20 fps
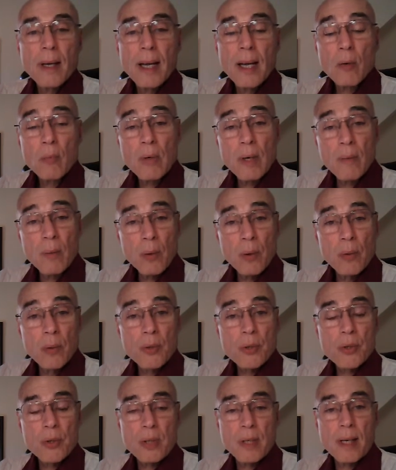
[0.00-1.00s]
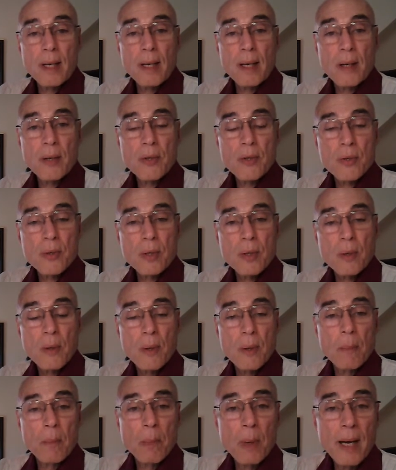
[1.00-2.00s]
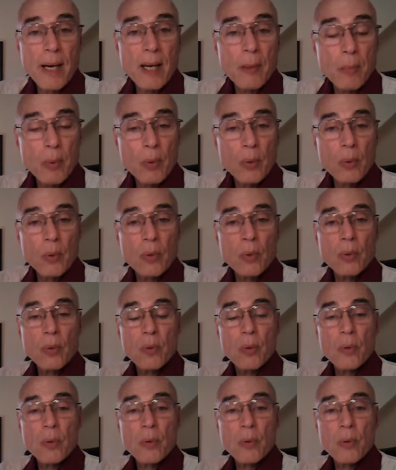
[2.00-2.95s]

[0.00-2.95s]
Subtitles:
a revolution against the Bible,